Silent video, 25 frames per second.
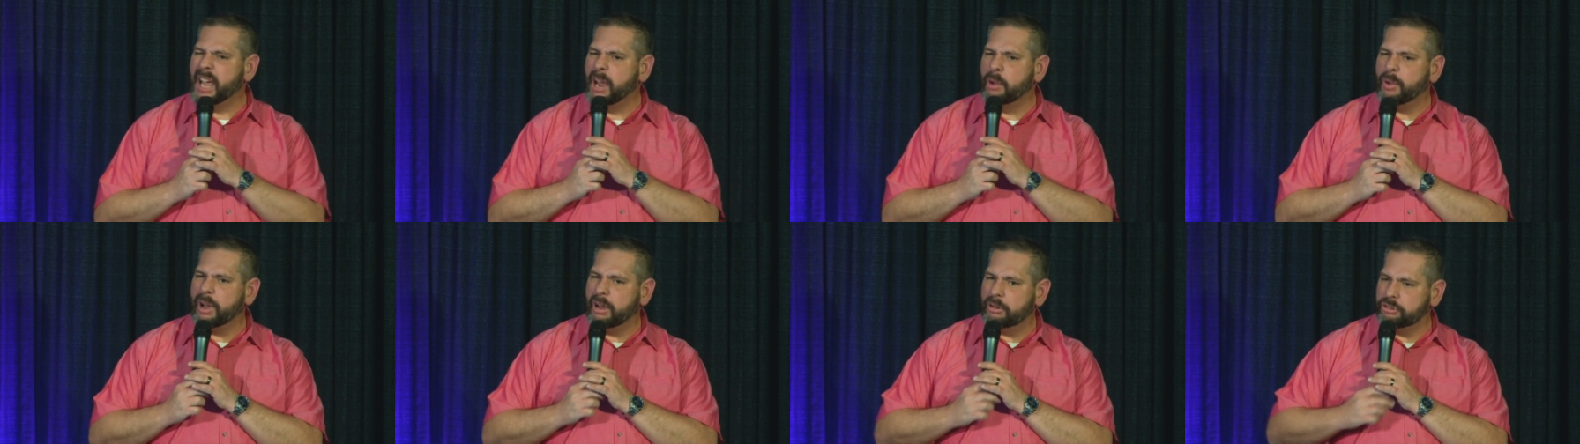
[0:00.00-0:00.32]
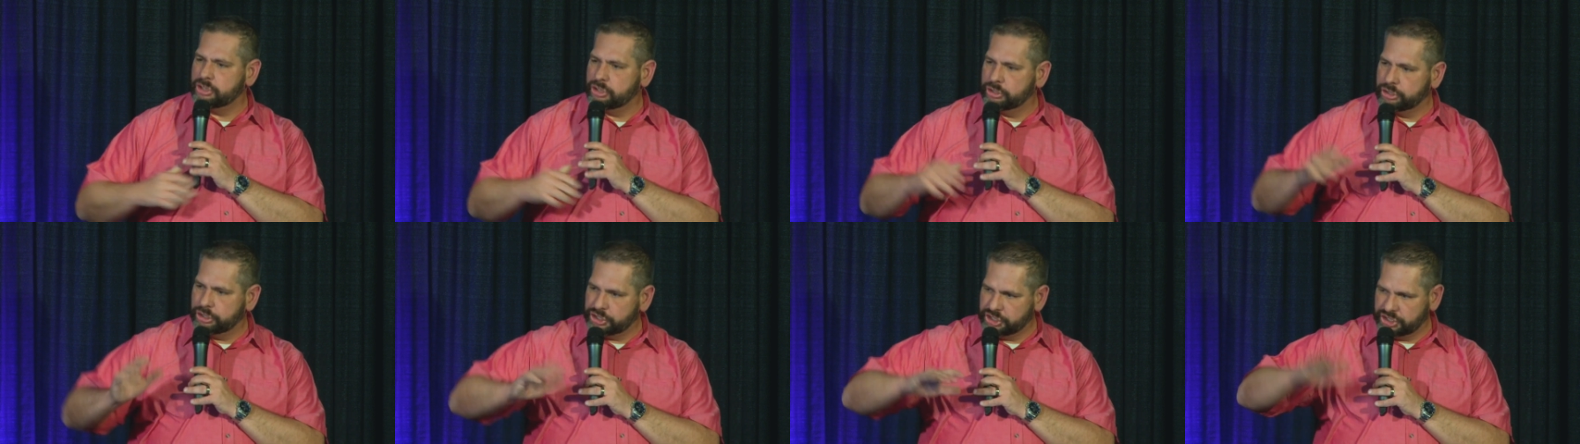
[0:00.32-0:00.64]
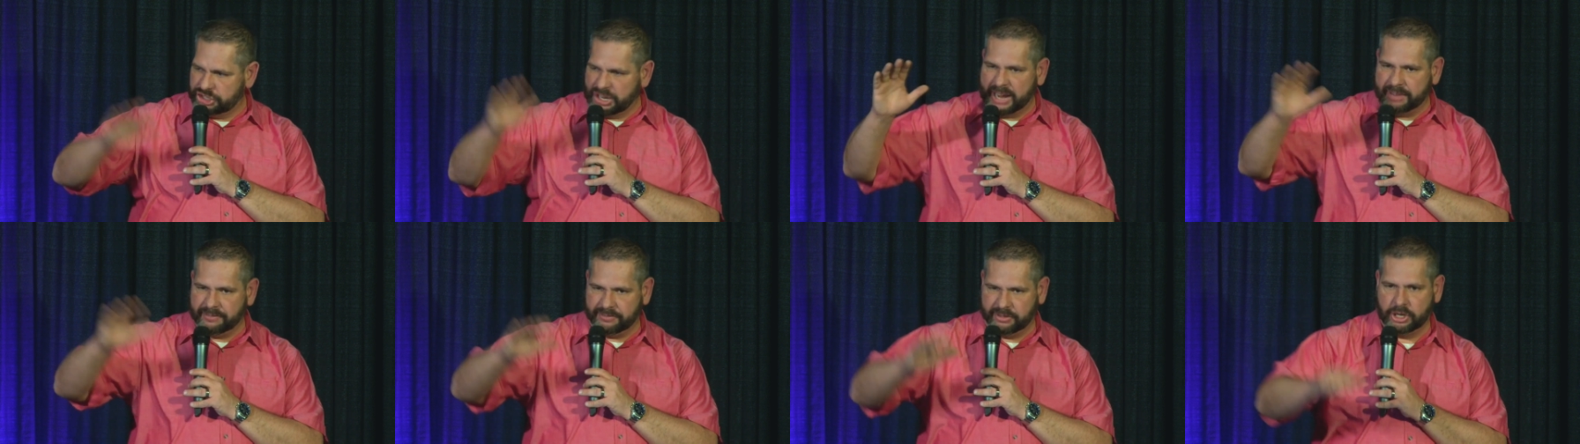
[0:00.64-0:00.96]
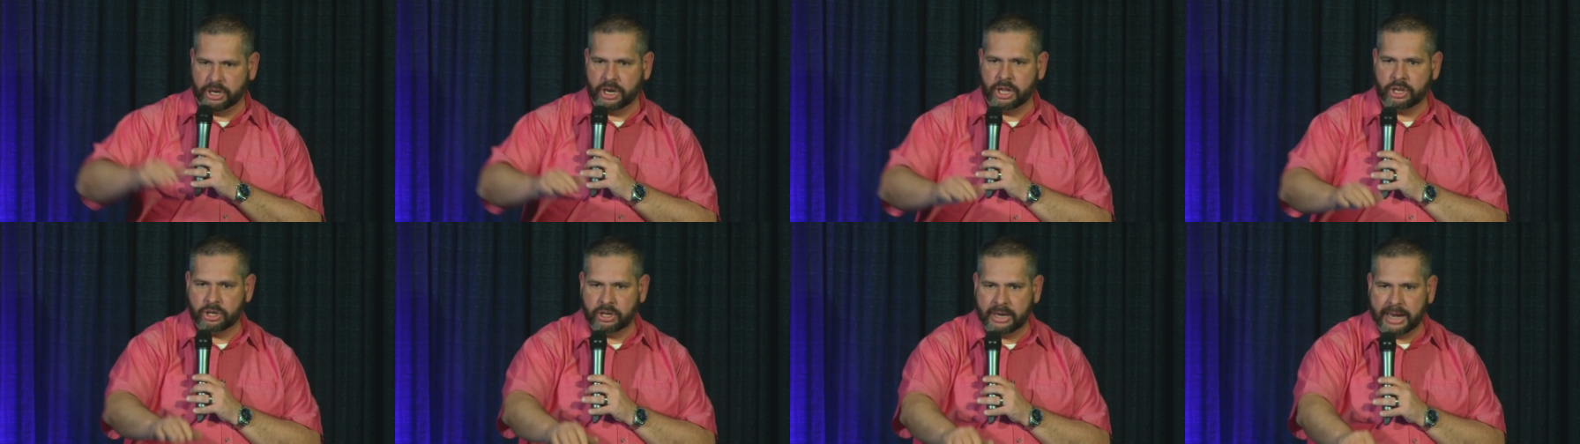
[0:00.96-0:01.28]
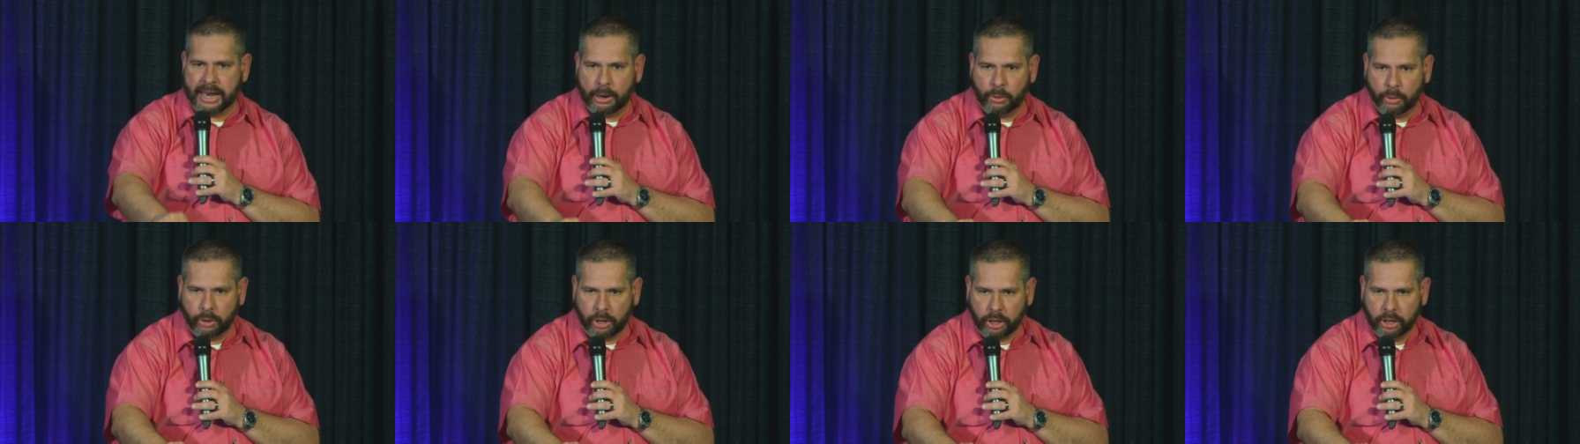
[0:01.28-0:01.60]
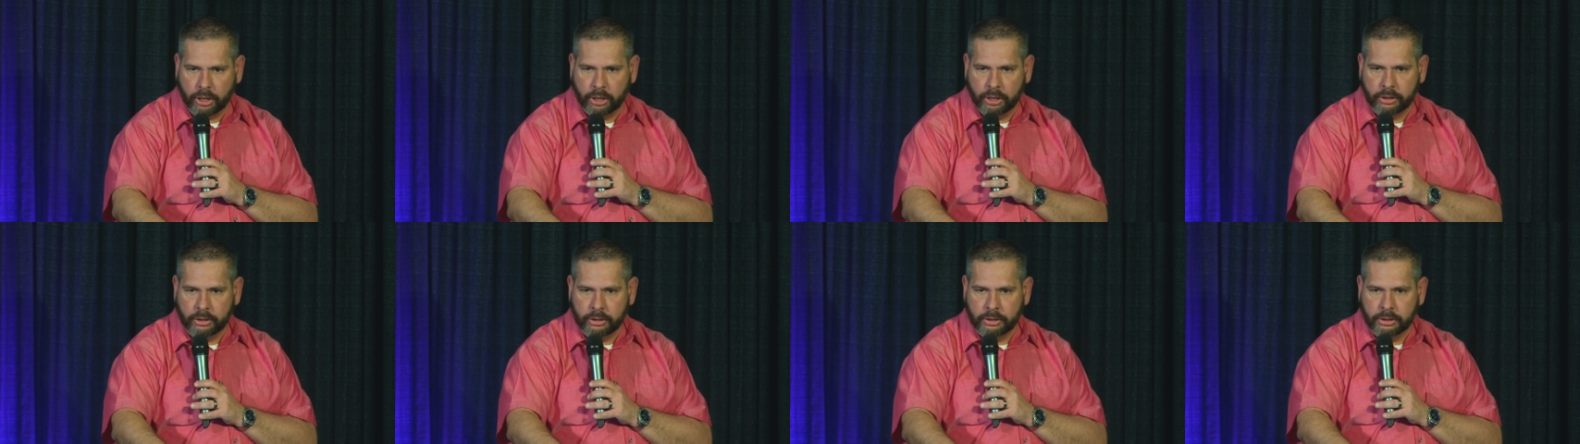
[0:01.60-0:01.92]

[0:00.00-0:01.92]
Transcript: hey, why don't you just stay for another hour?